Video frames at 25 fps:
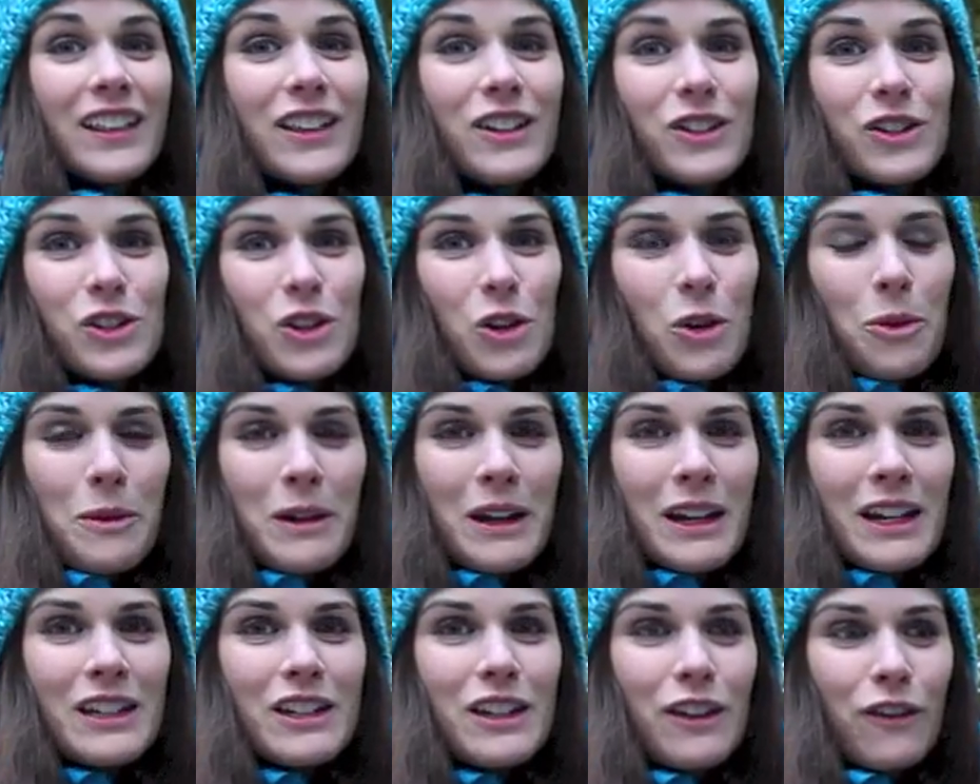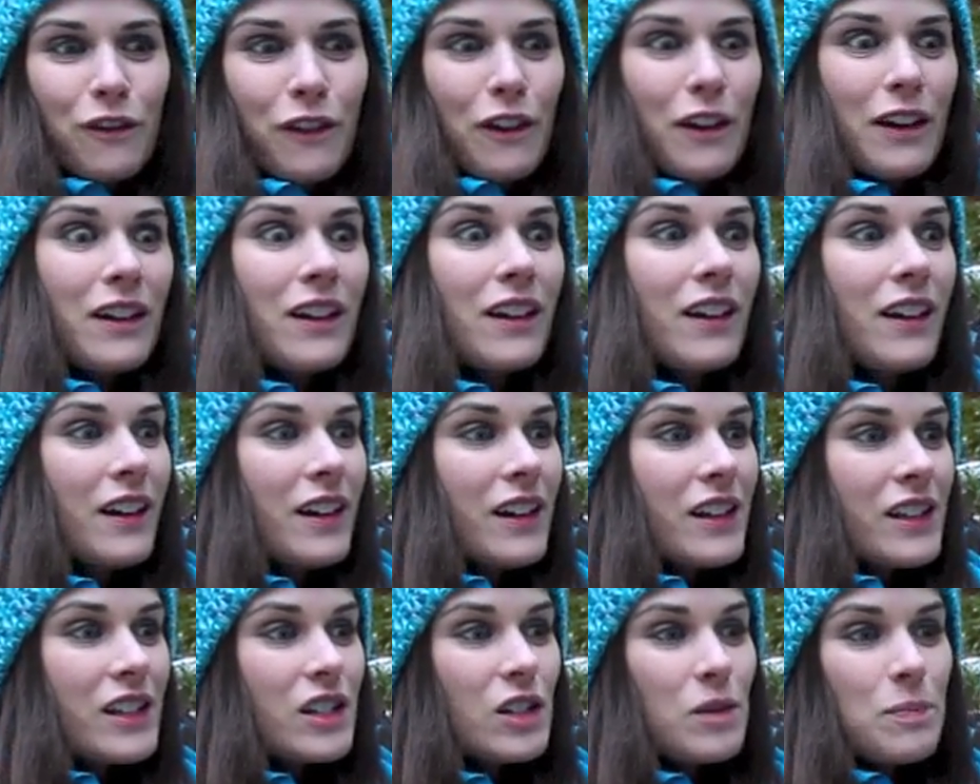There's so many different
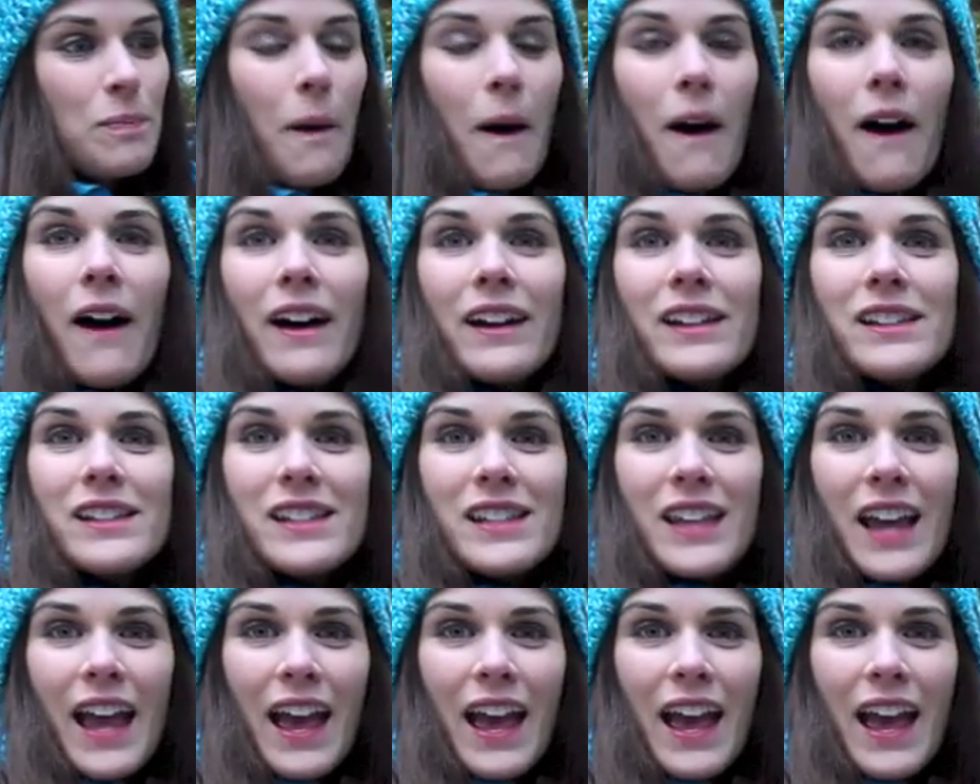spots,